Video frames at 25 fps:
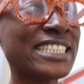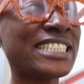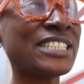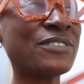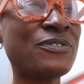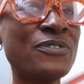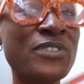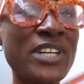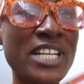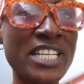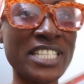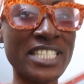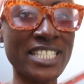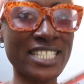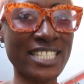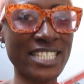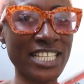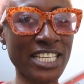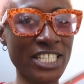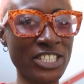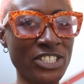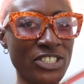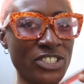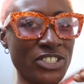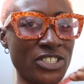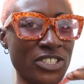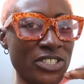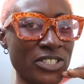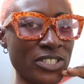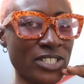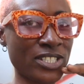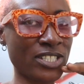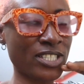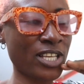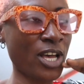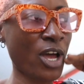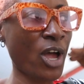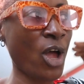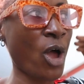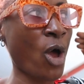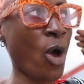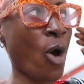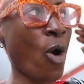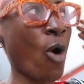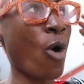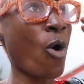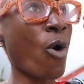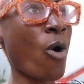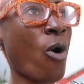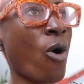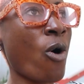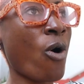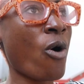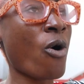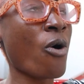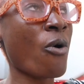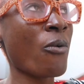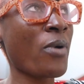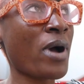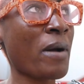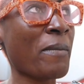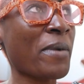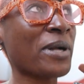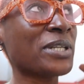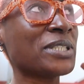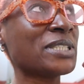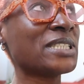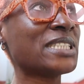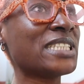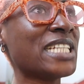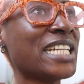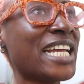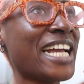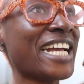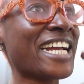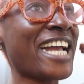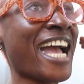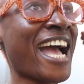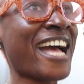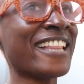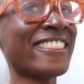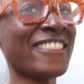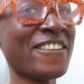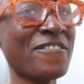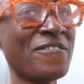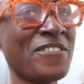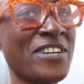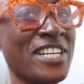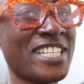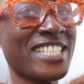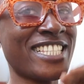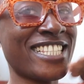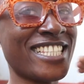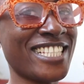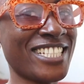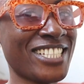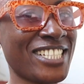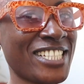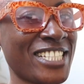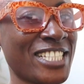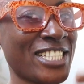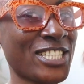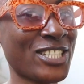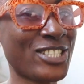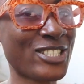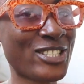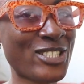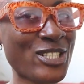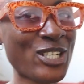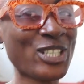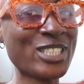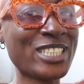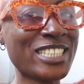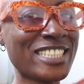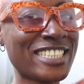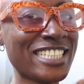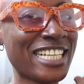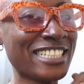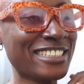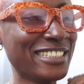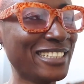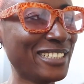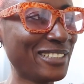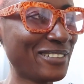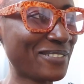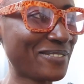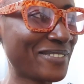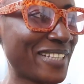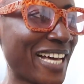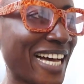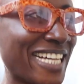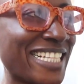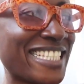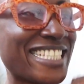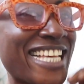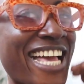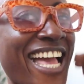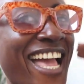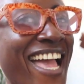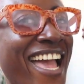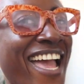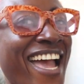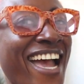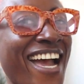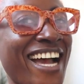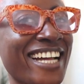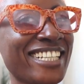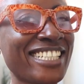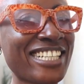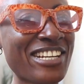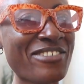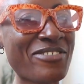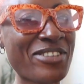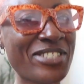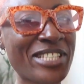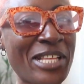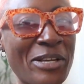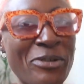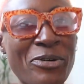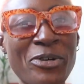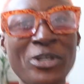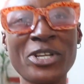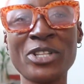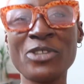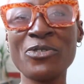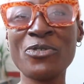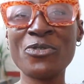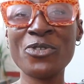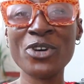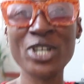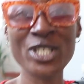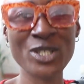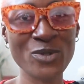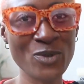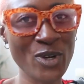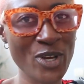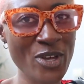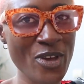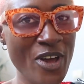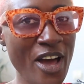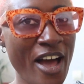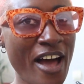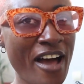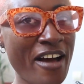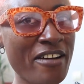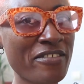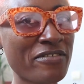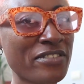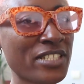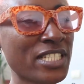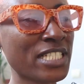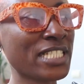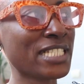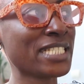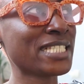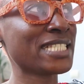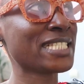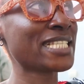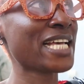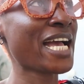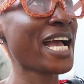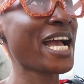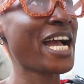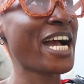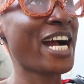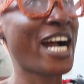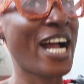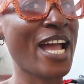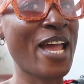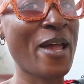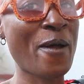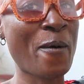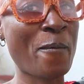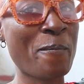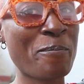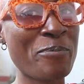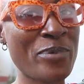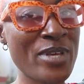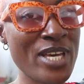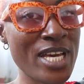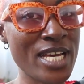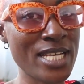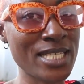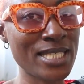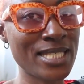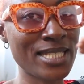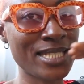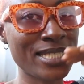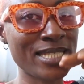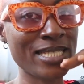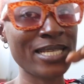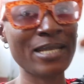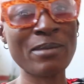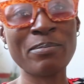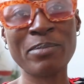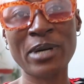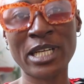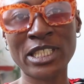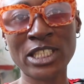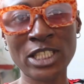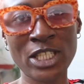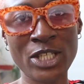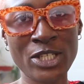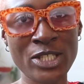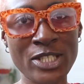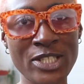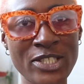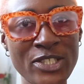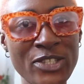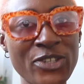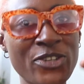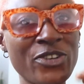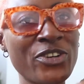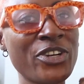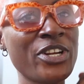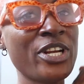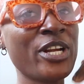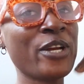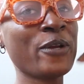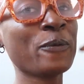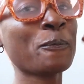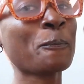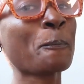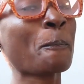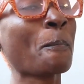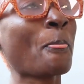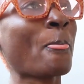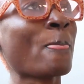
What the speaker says: different stages, or what am I going to say, like different stages in studies and all of that. And then it was like, okay, the first one you have is BSc, bachelor's degree,